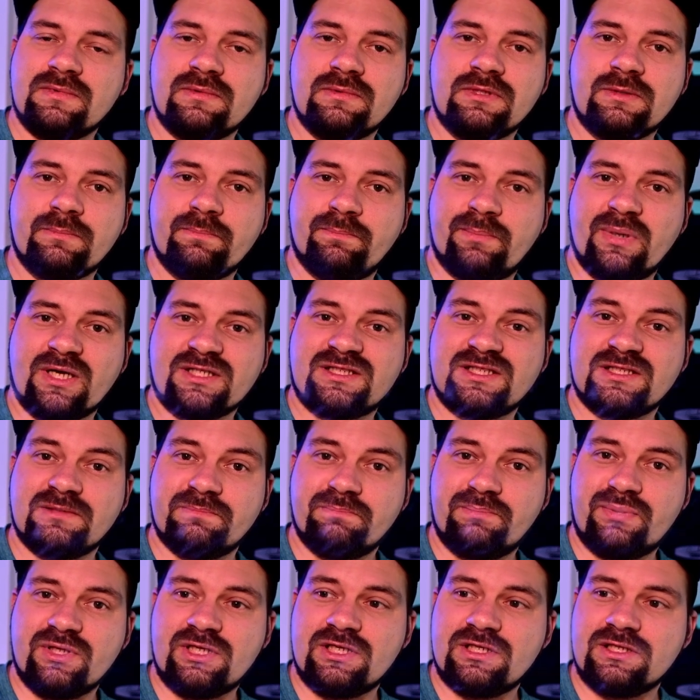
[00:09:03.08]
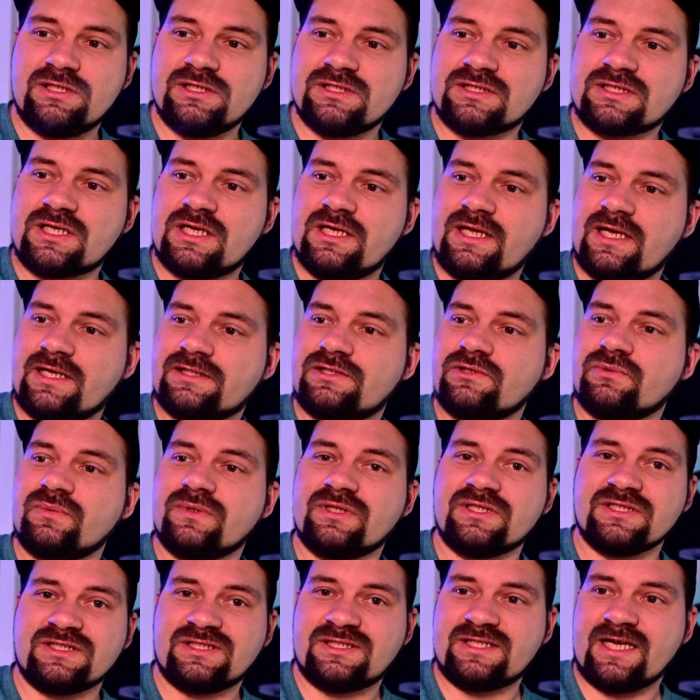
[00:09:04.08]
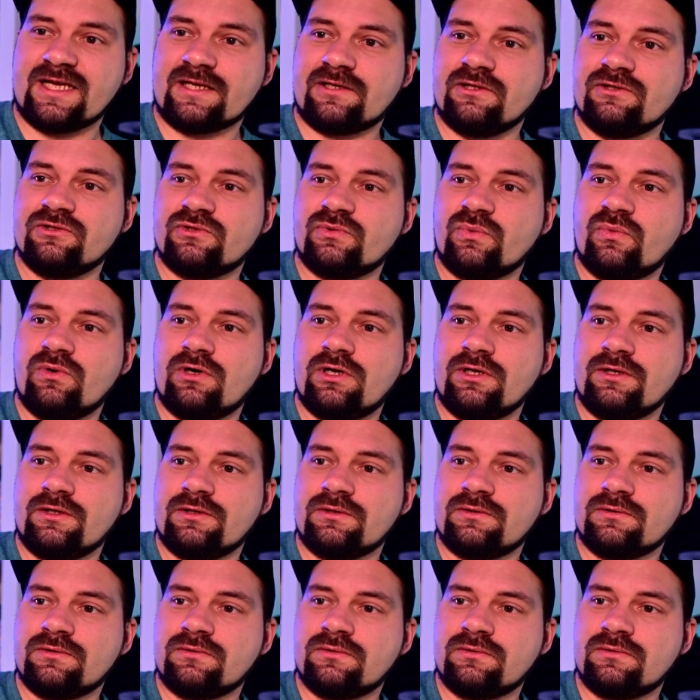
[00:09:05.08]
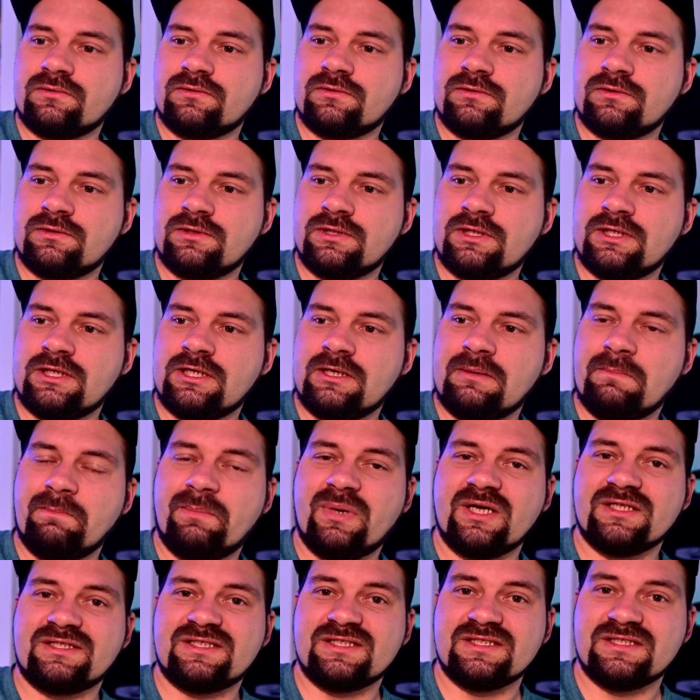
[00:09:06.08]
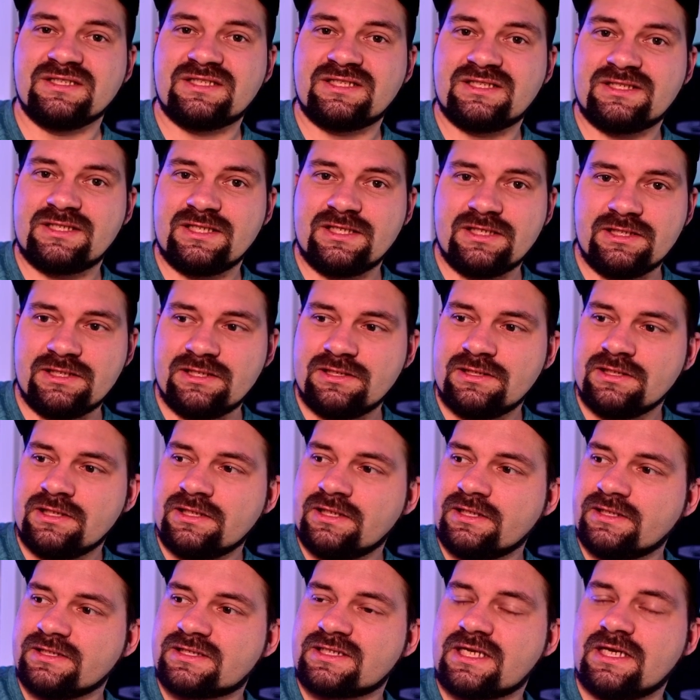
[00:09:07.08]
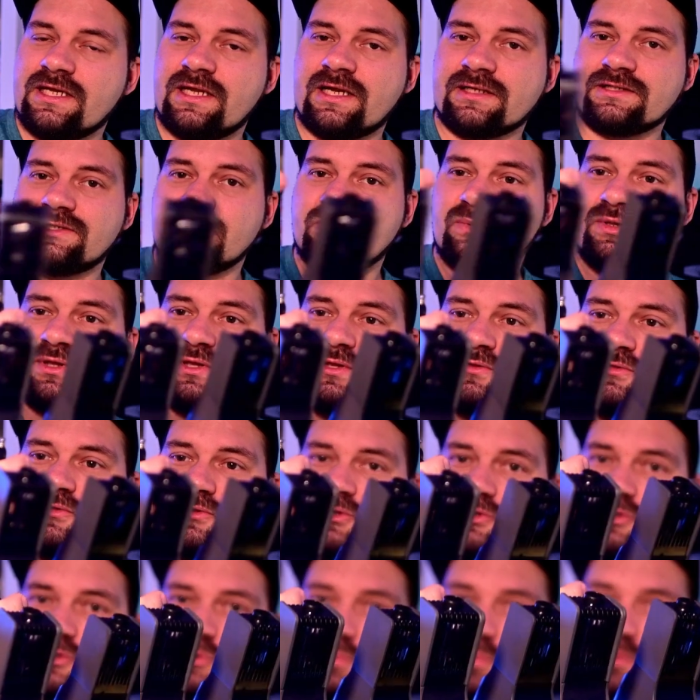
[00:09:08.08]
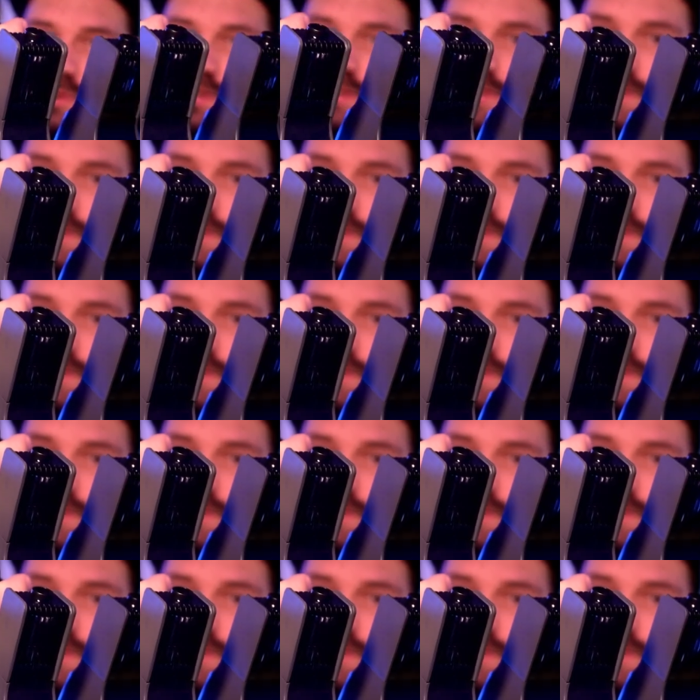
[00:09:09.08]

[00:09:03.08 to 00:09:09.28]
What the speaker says: Button B is connected with the second one. Button C is connected with the third one.